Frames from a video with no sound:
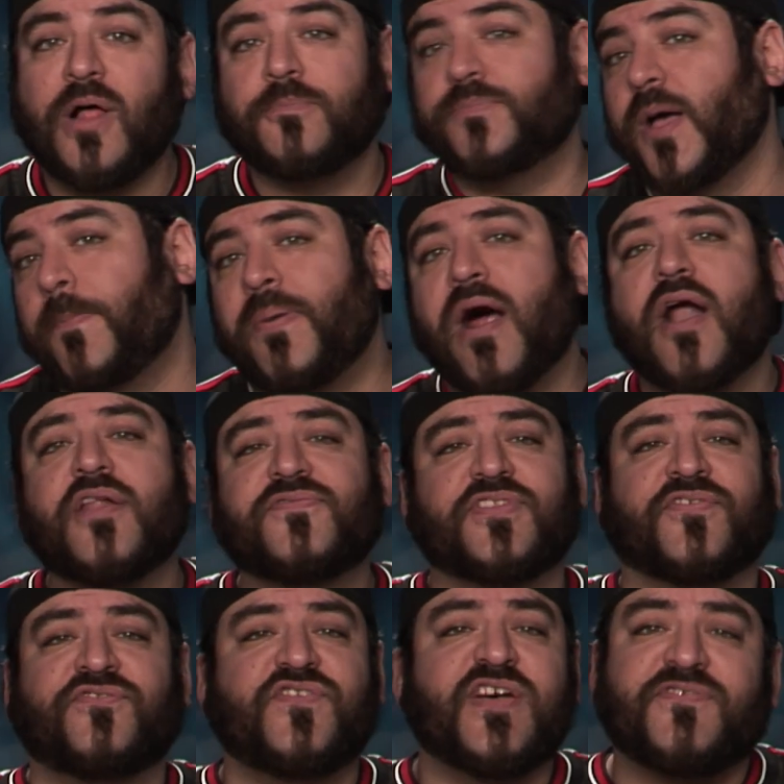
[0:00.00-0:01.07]
Well, a part
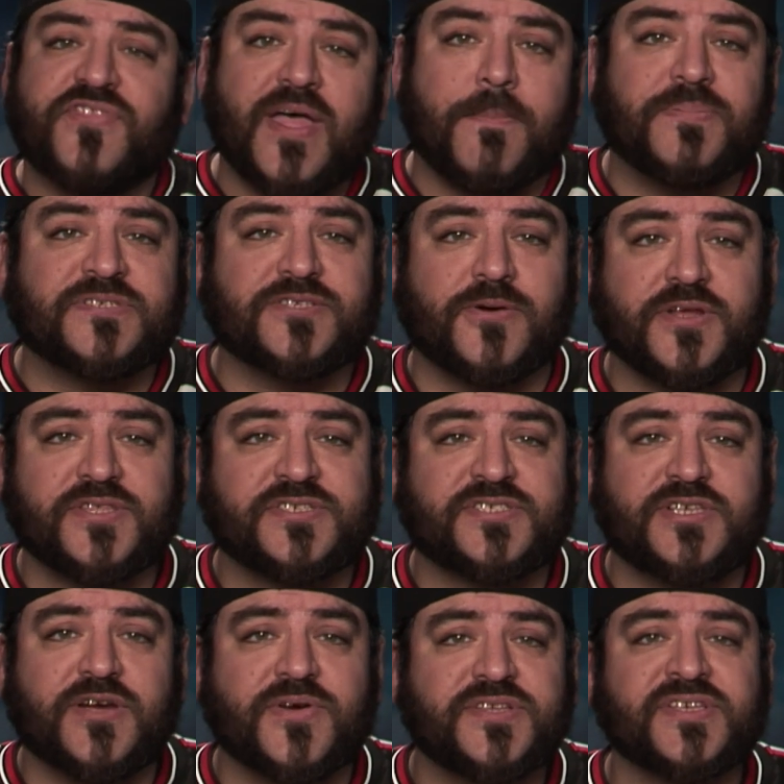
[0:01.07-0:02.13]
of the fifth episode of
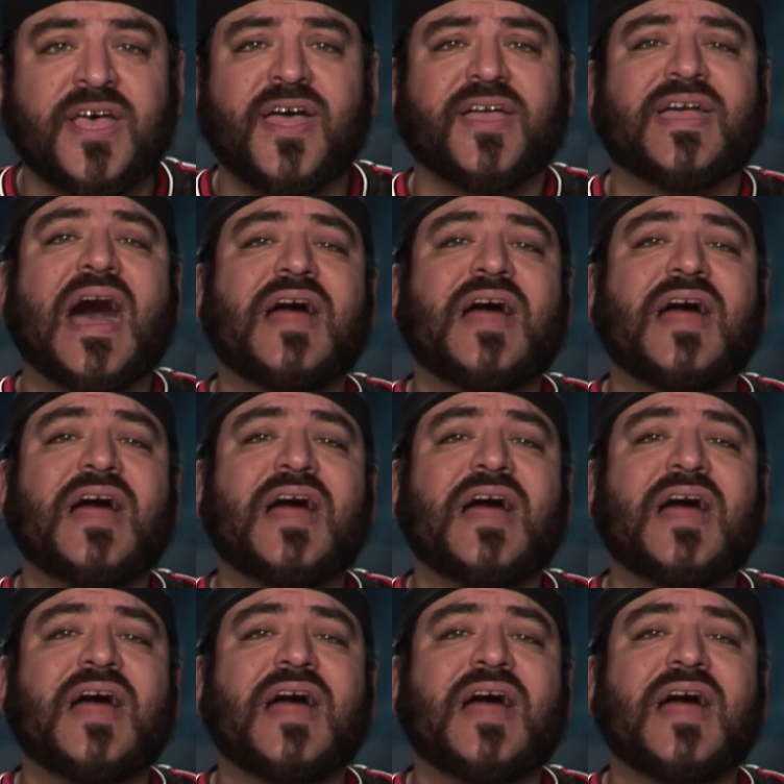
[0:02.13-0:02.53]
the series